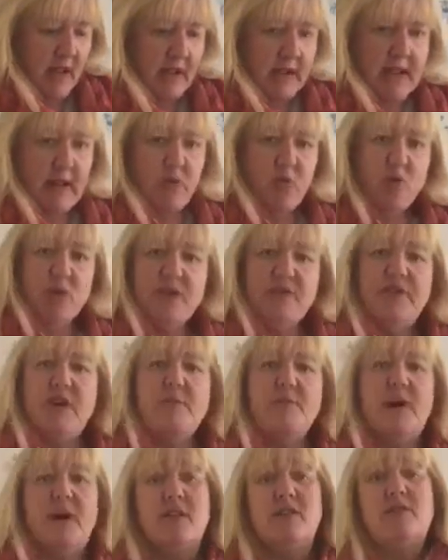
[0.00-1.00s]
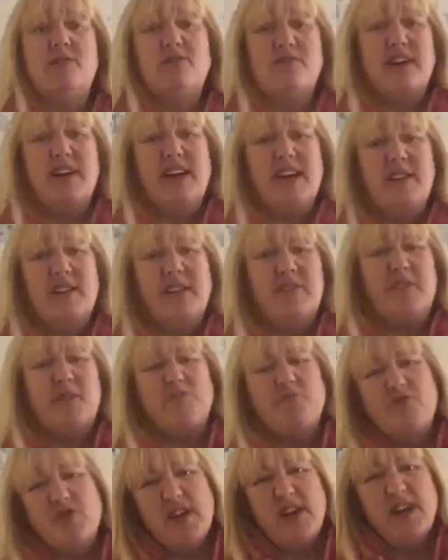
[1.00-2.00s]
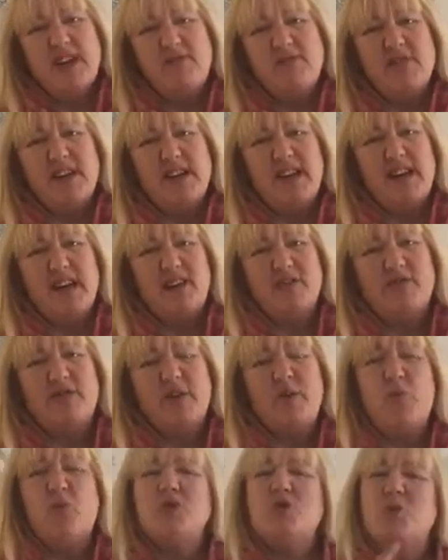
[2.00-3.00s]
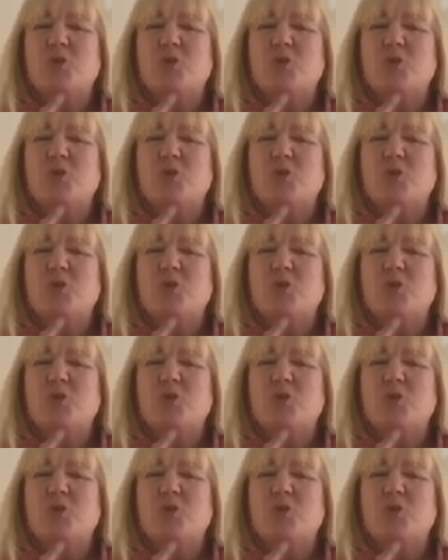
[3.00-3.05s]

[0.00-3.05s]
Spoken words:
Now, what if I'm hungry? If I'm really, really hungry, what